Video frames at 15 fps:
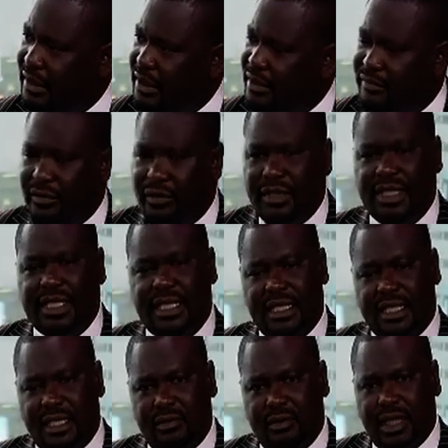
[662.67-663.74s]
For
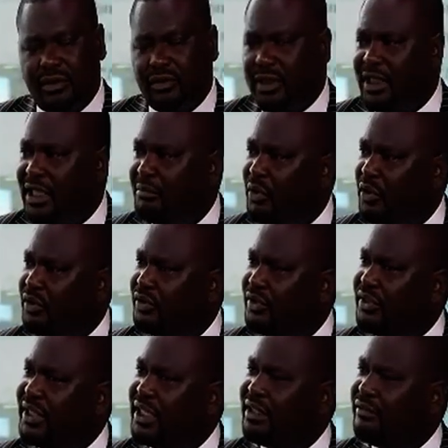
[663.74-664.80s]
instance, we are talking about
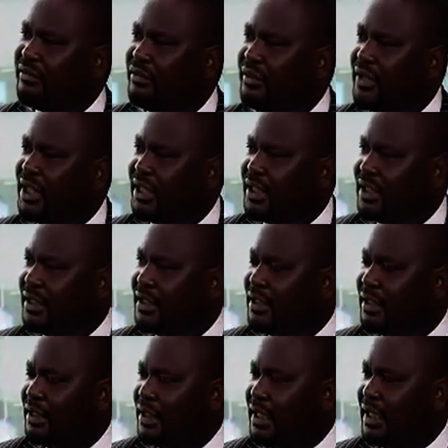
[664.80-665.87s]
jet fuel
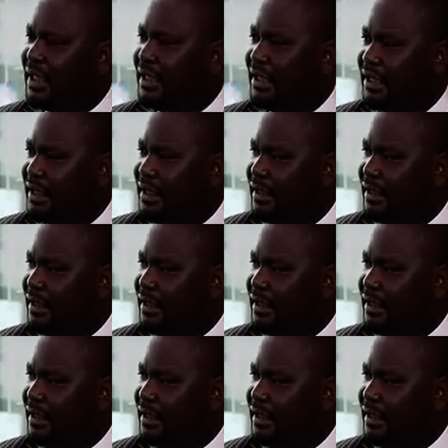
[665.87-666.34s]
the other day.